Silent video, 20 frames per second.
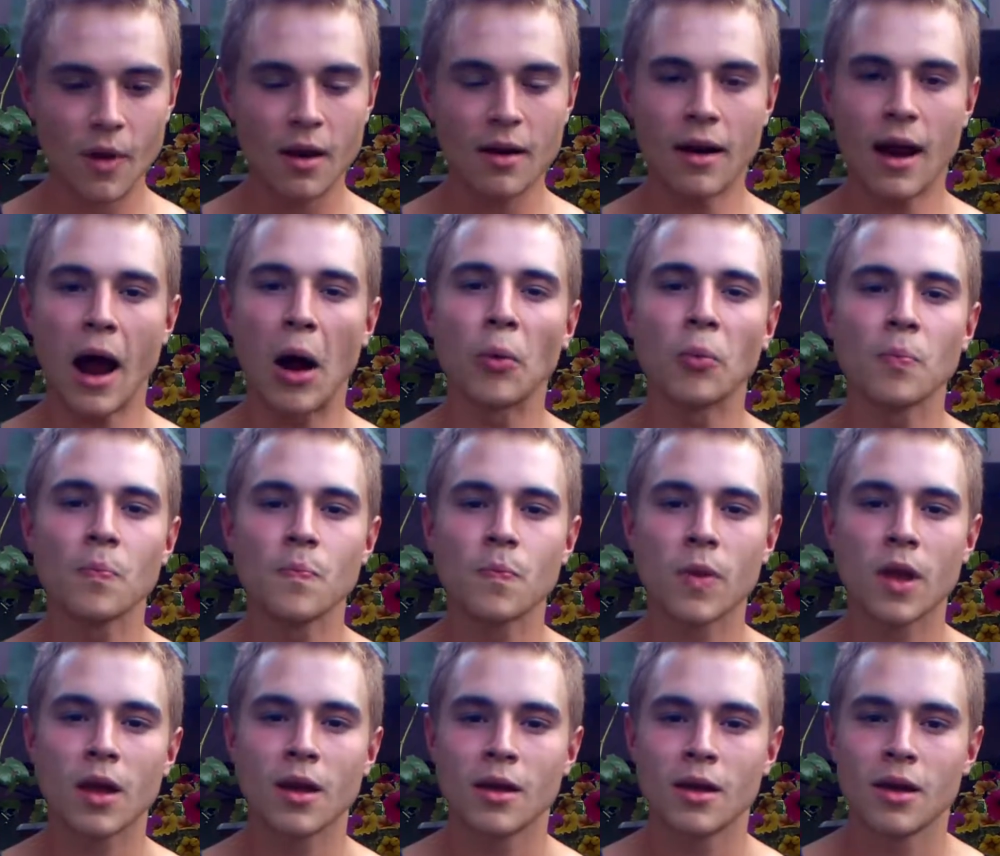Now,
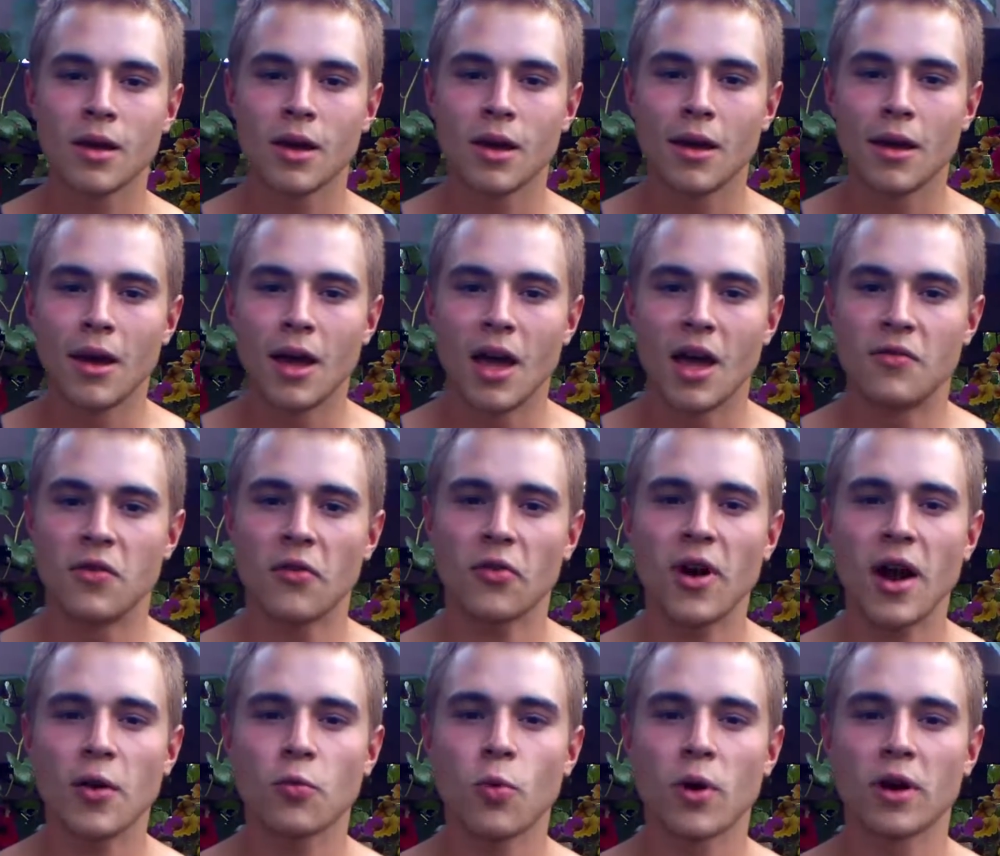have you ever
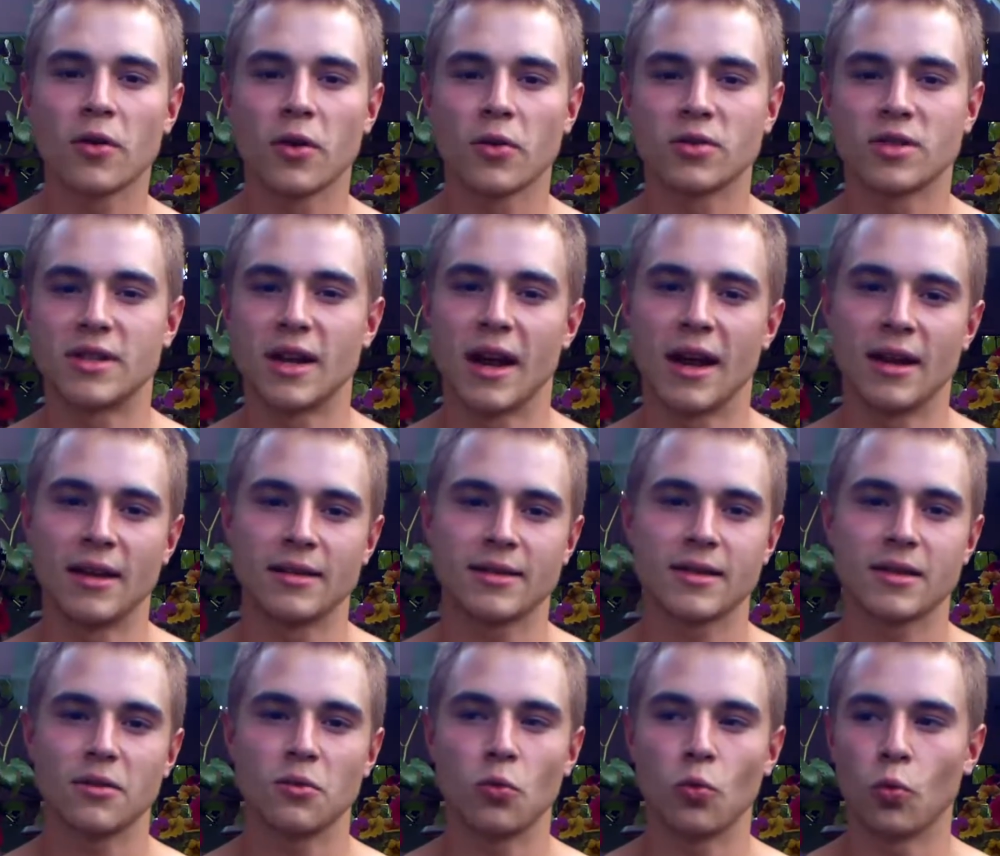had one of those
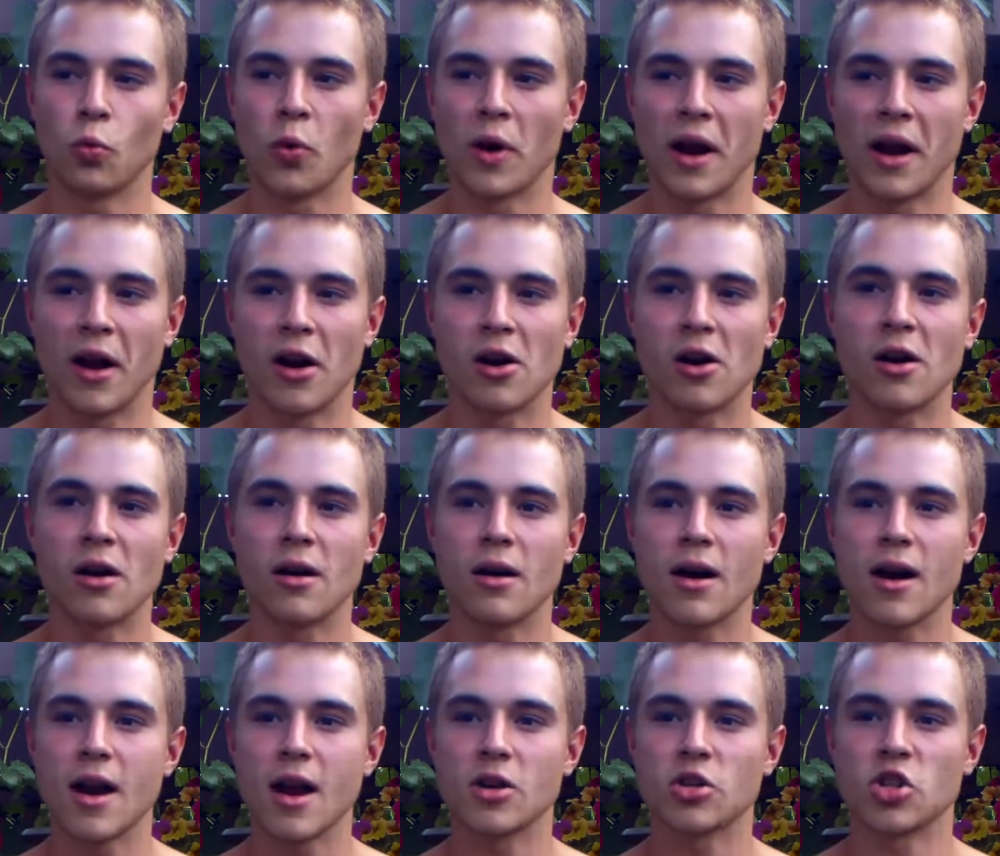days where
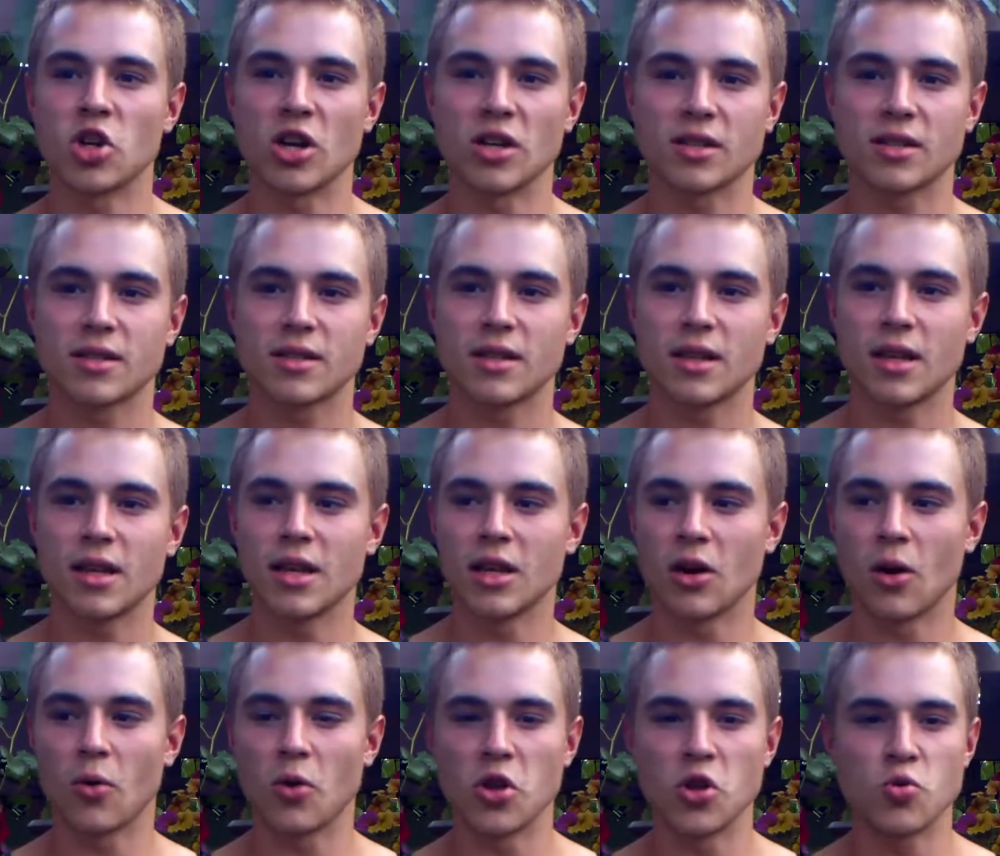just, you
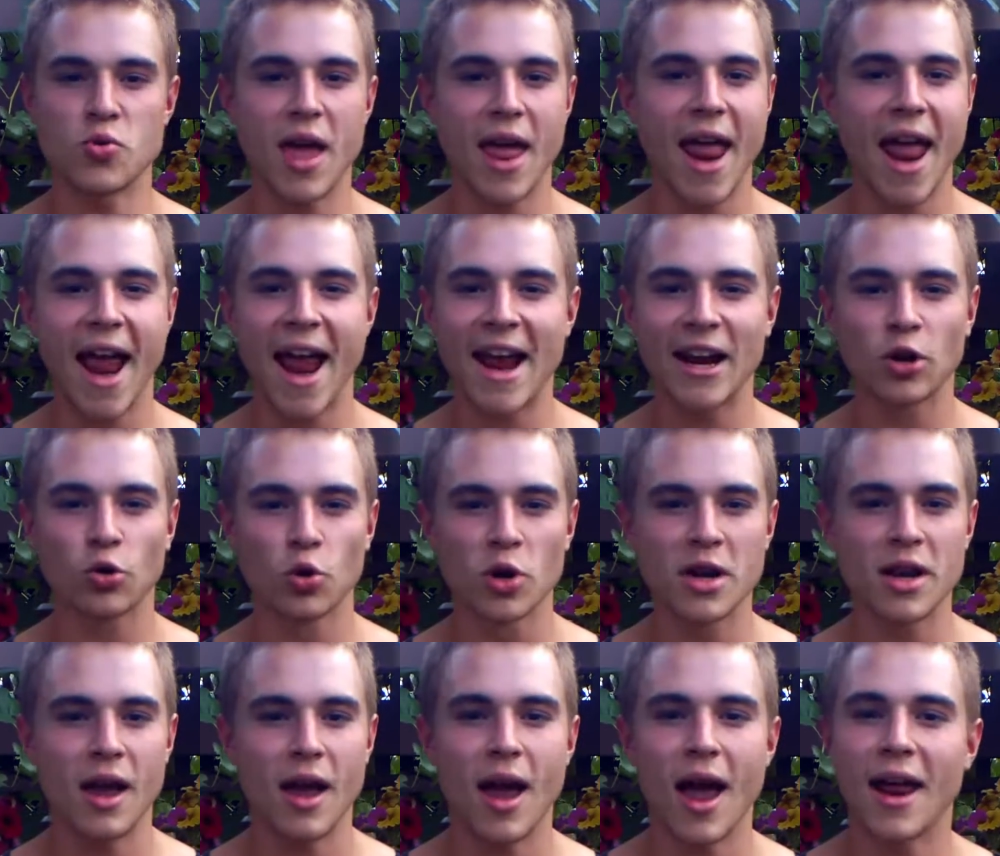get
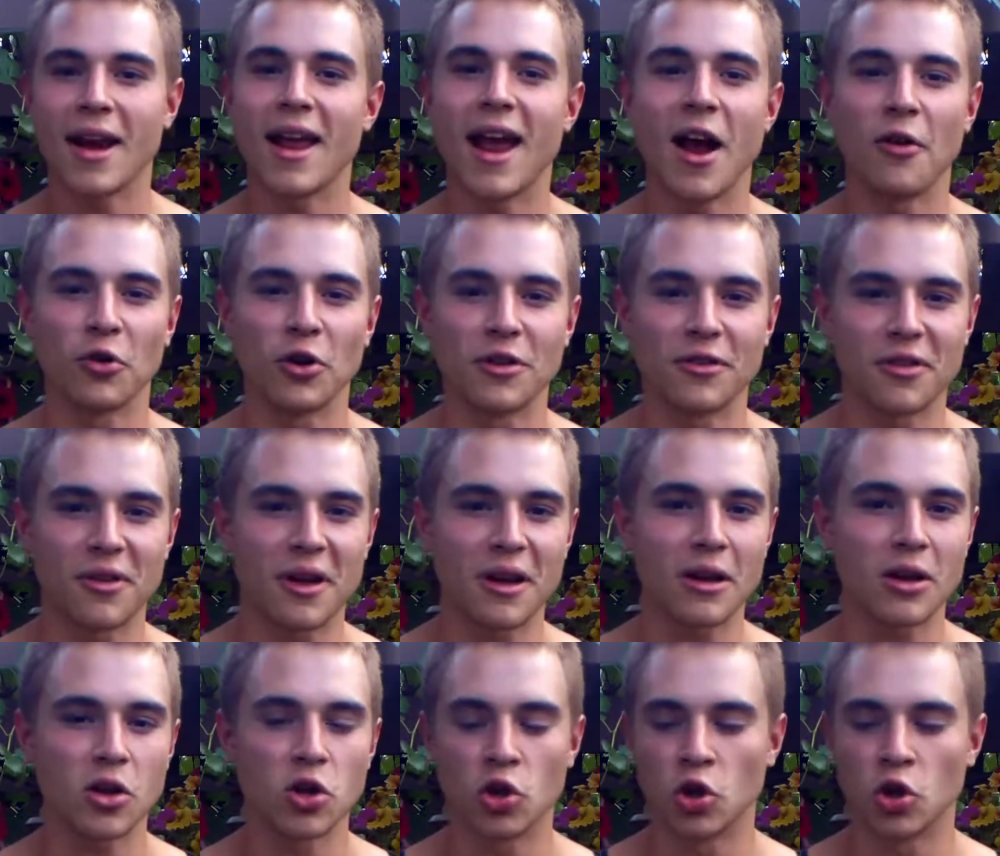angry at everything?